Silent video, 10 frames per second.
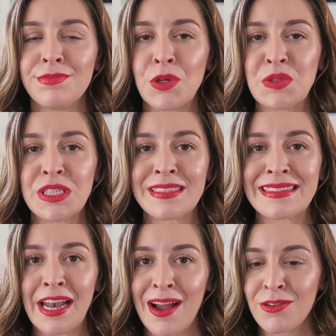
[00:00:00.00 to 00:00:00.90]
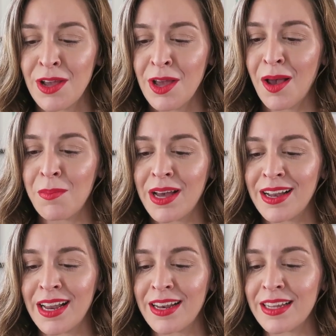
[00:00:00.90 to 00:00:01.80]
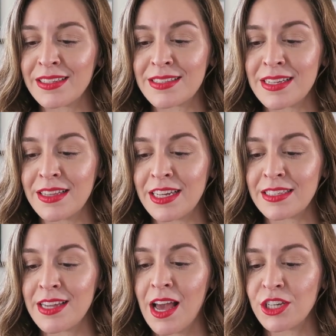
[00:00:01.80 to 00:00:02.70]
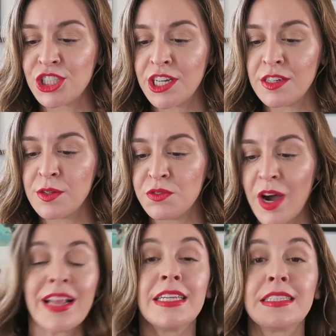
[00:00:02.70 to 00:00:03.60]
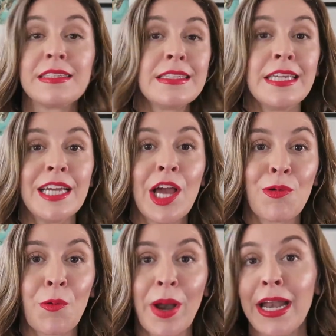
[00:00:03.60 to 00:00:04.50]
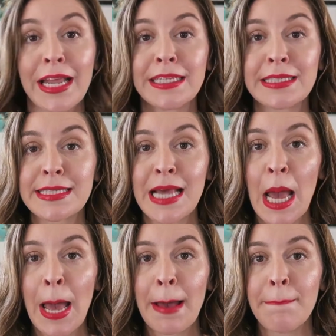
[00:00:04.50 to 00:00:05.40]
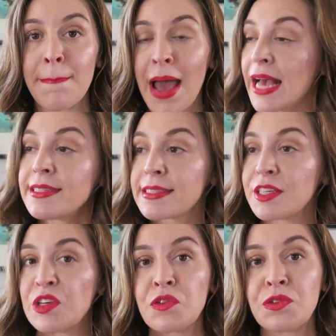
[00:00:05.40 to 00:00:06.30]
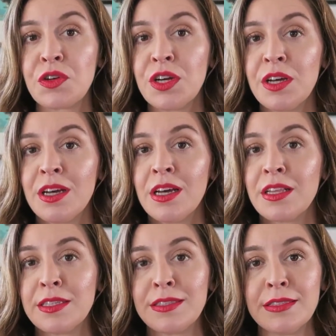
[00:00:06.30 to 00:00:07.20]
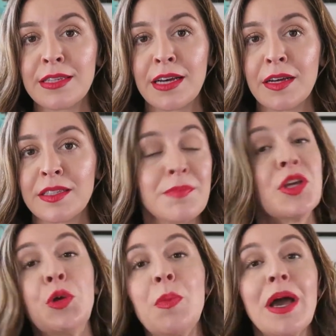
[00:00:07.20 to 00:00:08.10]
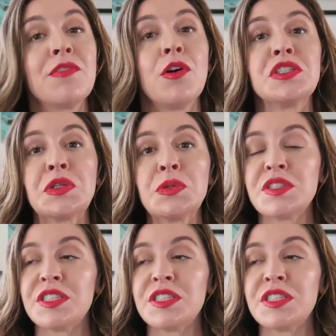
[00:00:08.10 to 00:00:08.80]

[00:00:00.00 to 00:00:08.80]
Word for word: those things get out. But it is the Tatcha Violet-C Radiance Mask. You've this is uh, something you might have also